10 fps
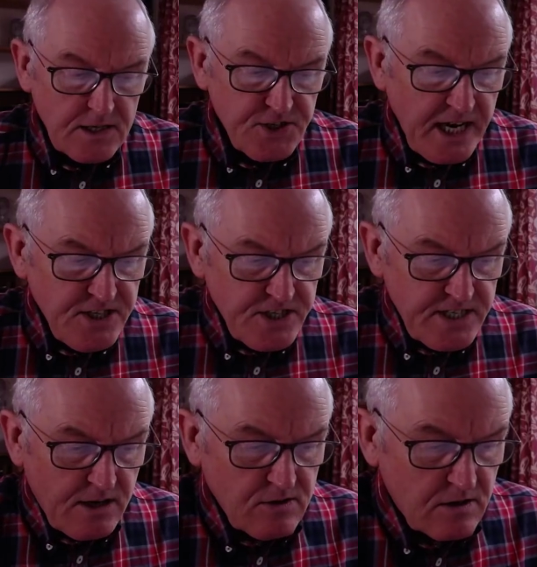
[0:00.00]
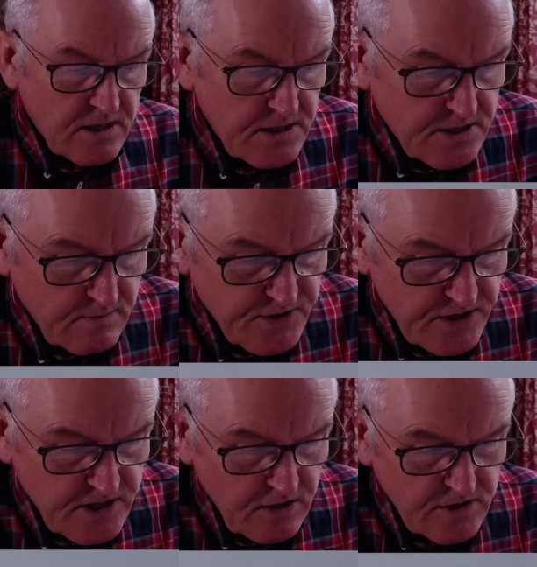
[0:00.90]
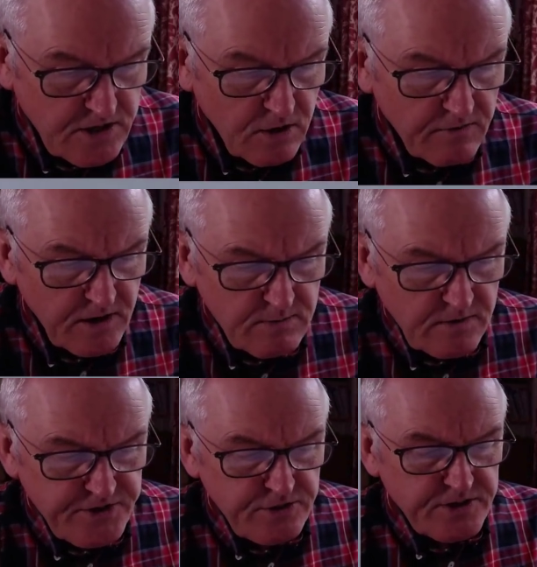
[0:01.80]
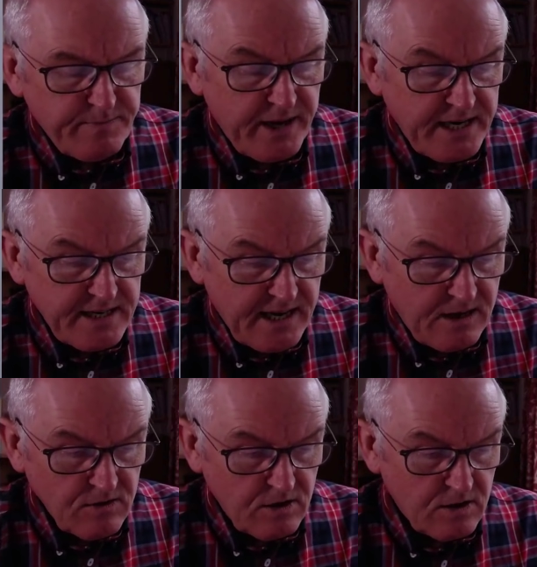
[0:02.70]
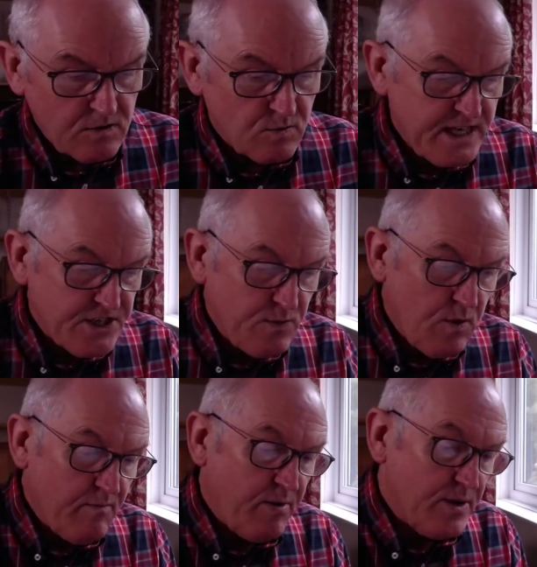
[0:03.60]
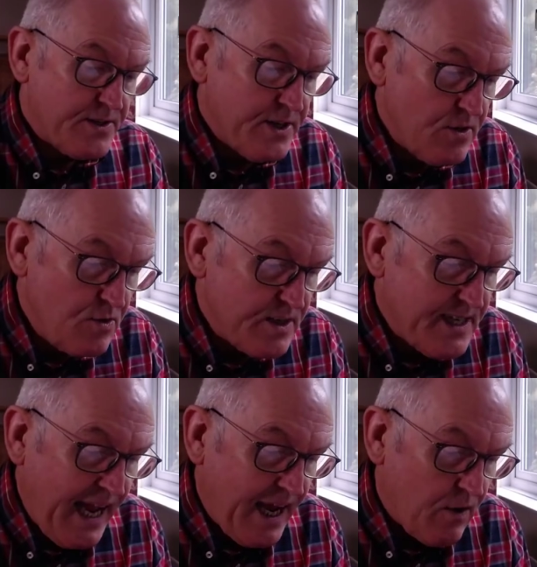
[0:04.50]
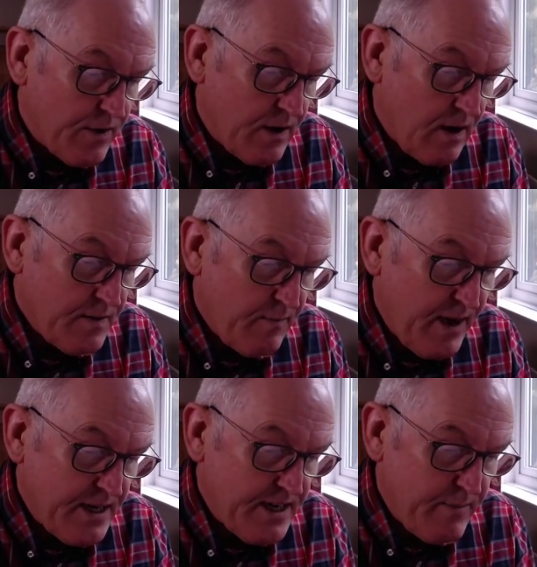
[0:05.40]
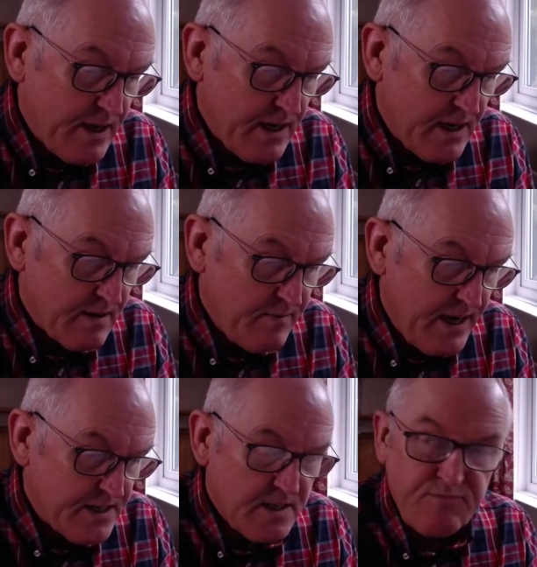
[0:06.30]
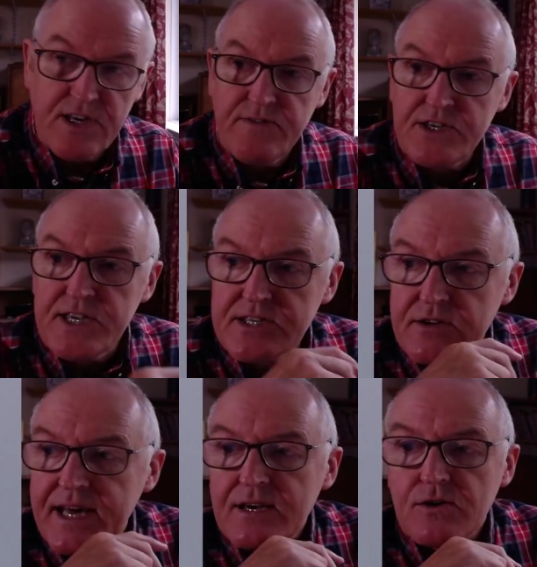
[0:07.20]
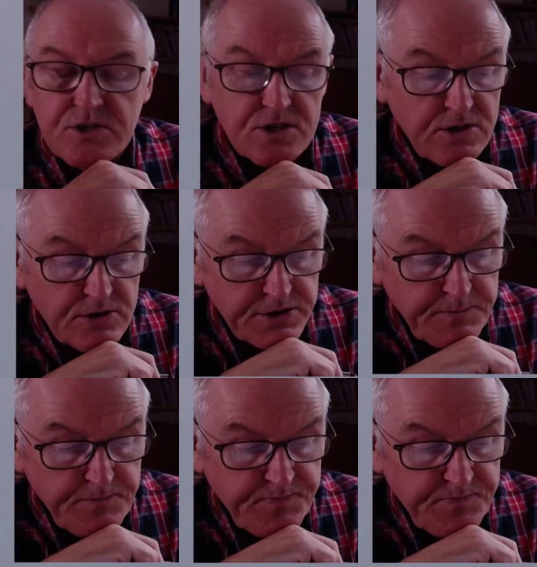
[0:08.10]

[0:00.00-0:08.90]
Changes in alcohol consumption. Total volume of duty paid alcohol was actually 1.2 down on the pandemic year compared to the previous year. So that looks good.